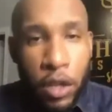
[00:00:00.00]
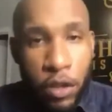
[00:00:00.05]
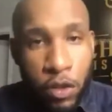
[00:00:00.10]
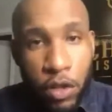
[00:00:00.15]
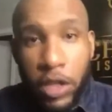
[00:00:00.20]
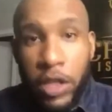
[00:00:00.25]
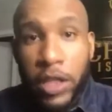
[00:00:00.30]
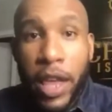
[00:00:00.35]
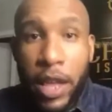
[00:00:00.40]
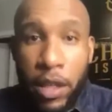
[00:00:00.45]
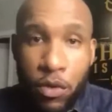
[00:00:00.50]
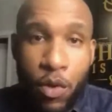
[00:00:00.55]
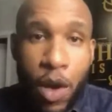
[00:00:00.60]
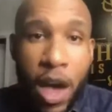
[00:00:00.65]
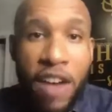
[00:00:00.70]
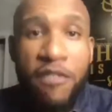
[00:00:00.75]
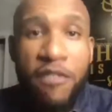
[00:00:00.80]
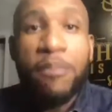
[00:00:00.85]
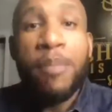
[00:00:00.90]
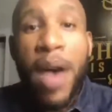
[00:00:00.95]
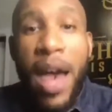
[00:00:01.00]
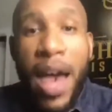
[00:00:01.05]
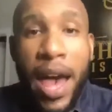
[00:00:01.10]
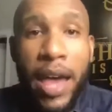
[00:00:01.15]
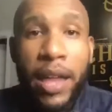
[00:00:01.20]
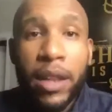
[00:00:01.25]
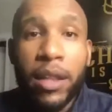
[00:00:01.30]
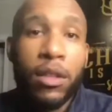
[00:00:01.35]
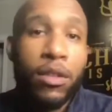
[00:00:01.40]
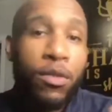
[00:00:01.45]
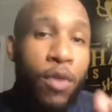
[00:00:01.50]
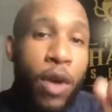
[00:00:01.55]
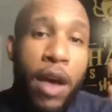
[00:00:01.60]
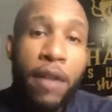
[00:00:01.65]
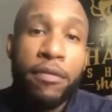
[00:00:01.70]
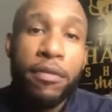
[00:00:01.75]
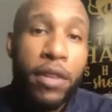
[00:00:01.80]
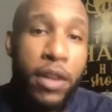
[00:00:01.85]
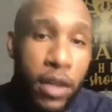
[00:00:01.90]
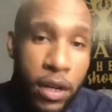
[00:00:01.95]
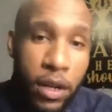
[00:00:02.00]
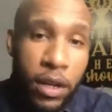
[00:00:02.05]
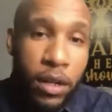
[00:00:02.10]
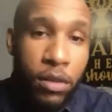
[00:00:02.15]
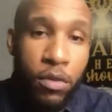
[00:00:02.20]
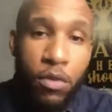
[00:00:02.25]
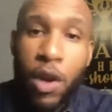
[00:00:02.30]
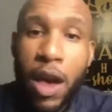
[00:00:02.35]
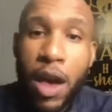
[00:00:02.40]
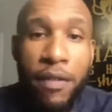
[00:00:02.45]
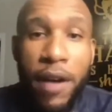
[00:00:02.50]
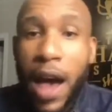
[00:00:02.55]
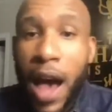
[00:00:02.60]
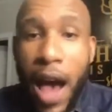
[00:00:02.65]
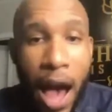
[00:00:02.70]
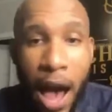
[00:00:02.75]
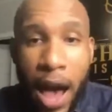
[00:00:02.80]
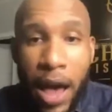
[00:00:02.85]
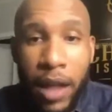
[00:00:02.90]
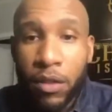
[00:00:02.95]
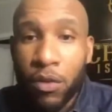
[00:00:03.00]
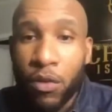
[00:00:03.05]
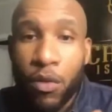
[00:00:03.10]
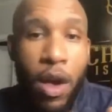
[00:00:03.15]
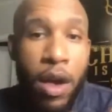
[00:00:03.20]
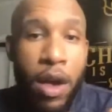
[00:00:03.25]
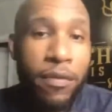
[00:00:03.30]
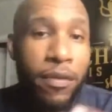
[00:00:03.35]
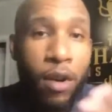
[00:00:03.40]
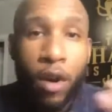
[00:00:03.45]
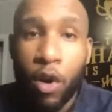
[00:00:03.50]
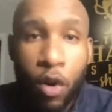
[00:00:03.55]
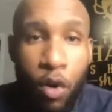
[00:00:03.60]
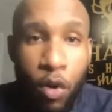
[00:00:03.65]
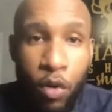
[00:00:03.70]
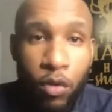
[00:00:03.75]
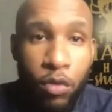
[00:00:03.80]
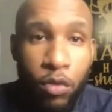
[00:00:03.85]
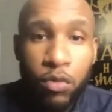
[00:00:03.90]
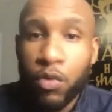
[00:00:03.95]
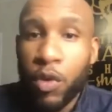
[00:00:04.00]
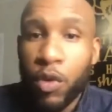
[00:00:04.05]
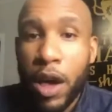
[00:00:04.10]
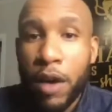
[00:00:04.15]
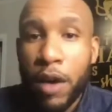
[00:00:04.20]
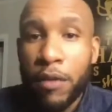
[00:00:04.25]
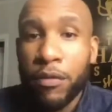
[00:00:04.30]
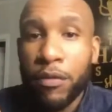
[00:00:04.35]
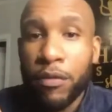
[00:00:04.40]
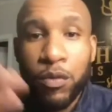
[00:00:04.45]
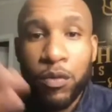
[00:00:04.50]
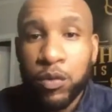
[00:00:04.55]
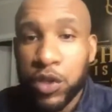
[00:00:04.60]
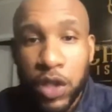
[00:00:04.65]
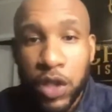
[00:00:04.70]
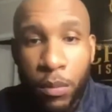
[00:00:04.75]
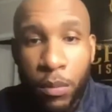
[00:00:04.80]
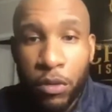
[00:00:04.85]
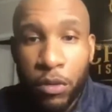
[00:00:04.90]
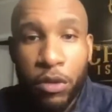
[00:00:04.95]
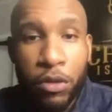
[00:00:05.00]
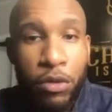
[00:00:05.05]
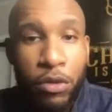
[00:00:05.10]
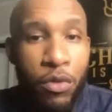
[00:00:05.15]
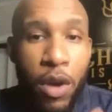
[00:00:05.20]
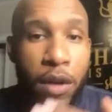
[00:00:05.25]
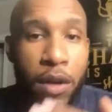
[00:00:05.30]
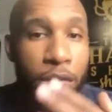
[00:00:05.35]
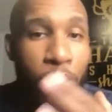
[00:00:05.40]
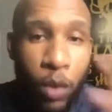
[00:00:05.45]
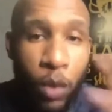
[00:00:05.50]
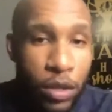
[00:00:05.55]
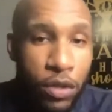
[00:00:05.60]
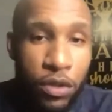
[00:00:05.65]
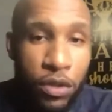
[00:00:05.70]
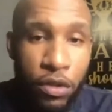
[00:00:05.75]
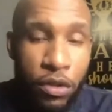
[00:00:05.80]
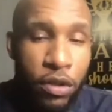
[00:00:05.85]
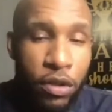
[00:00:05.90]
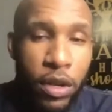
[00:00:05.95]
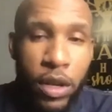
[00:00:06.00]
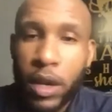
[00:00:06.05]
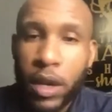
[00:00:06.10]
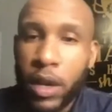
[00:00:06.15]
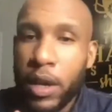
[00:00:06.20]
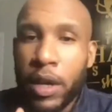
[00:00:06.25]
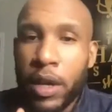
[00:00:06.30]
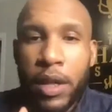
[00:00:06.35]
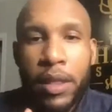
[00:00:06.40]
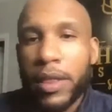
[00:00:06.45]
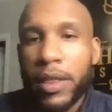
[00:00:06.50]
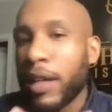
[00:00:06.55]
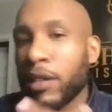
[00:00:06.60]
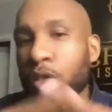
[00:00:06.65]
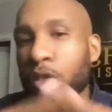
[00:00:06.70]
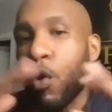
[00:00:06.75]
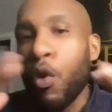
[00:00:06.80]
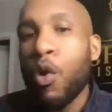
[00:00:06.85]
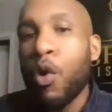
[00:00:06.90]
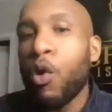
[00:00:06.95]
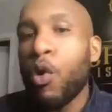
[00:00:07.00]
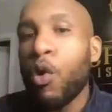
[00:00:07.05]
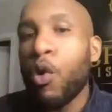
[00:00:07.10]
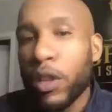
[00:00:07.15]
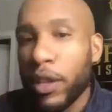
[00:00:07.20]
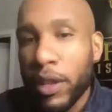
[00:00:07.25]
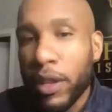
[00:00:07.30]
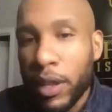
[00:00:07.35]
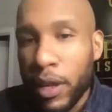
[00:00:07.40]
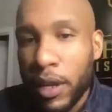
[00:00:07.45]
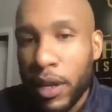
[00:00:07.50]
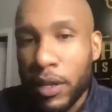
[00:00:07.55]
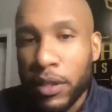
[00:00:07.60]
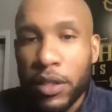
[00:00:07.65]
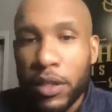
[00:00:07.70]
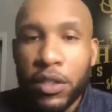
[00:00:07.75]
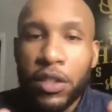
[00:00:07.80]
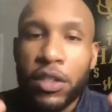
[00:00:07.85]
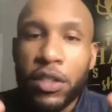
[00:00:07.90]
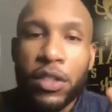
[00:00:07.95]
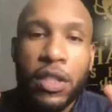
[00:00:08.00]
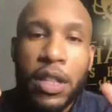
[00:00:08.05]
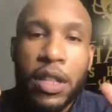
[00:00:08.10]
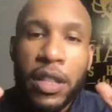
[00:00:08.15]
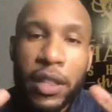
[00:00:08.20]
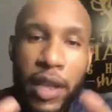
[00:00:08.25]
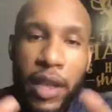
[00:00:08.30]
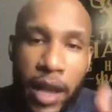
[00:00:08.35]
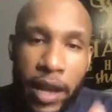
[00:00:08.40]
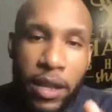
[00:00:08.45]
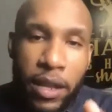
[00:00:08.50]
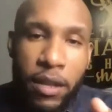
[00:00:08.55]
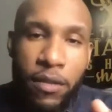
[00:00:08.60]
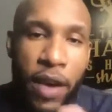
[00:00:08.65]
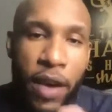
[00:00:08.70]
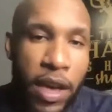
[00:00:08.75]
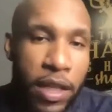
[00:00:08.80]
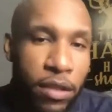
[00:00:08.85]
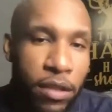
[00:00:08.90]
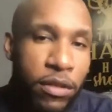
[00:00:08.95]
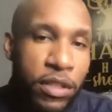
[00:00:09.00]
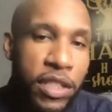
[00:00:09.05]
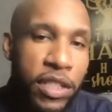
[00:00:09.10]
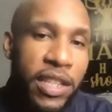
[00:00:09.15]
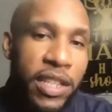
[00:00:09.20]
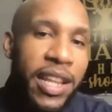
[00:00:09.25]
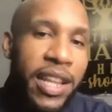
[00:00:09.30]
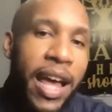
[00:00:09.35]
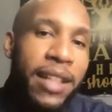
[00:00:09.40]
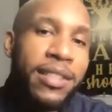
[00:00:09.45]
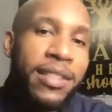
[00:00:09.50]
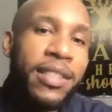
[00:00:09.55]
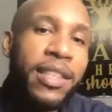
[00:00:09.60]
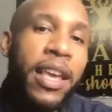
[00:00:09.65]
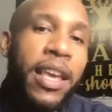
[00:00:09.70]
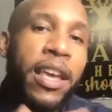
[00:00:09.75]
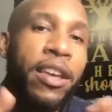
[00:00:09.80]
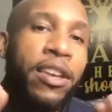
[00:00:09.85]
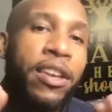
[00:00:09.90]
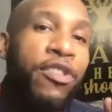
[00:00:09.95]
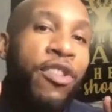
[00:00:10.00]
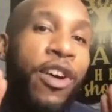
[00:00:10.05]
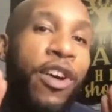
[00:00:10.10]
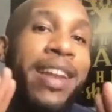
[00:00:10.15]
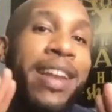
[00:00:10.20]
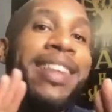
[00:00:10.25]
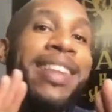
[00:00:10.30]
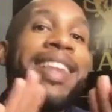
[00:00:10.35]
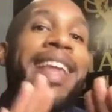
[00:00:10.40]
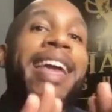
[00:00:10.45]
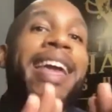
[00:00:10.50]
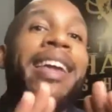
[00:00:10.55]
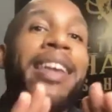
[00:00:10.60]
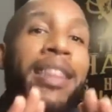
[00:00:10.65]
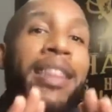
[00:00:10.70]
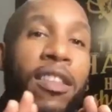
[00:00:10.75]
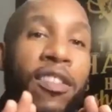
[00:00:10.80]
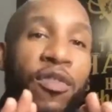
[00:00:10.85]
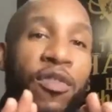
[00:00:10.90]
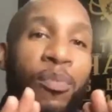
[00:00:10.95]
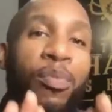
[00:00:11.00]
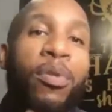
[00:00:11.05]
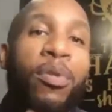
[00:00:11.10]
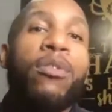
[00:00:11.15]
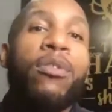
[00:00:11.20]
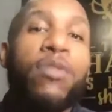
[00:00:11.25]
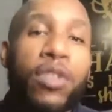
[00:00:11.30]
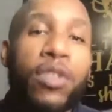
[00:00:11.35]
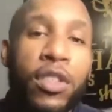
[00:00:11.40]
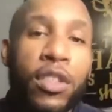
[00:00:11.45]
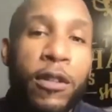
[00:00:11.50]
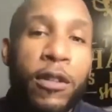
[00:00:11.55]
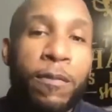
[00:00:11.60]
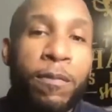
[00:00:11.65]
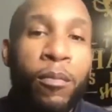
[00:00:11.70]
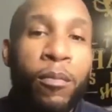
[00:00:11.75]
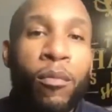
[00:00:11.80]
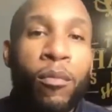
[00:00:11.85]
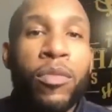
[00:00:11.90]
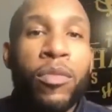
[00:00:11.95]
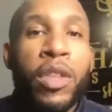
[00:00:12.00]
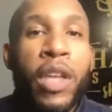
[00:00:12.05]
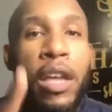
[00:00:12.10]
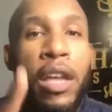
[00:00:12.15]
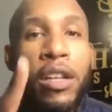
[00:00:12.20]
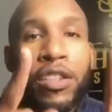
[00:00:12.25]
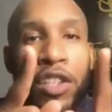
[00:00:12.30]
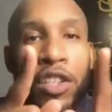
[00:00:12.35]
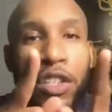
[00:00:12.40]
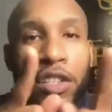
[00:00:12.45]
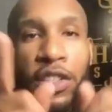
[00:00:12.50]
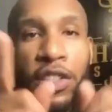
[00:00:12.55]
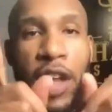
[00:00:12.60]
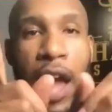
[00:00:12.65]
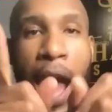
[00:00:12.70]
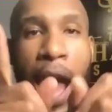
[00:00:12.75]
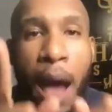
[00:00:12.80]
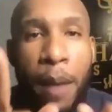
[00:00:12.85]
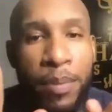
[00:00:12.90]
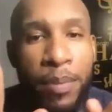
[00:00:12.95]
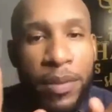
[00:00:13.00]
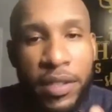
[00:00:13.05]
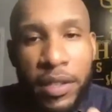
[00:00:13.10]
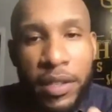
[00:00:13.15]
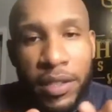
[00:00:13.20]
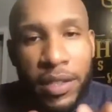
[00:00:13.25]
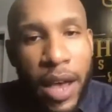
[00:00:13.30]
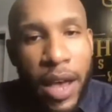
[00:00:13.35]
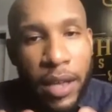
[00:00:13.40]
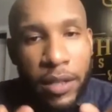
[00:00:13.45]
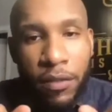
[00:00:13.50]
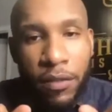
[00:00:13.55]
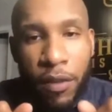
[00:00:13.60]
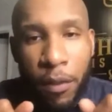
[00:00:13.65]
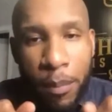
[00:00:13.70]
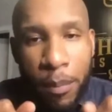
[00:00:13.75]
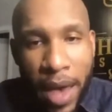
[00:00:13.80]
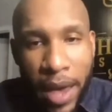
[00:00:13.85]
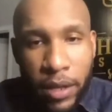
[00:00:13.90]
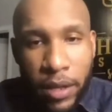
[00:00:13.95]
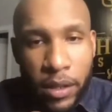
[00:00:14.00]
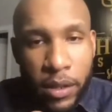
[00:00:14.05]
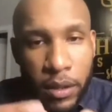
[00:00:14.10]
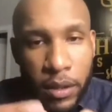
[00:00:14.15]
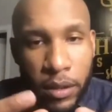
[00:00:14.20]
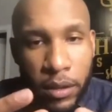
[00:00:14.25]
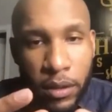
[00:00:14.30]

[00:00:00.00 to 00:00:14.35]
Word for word: then you have bad, you have good, you have hot, you have cold, you have summer, you have winter. That's all it is. It's just negative energy, not saying you're a negative person. It's just the opposite sides of a magnet.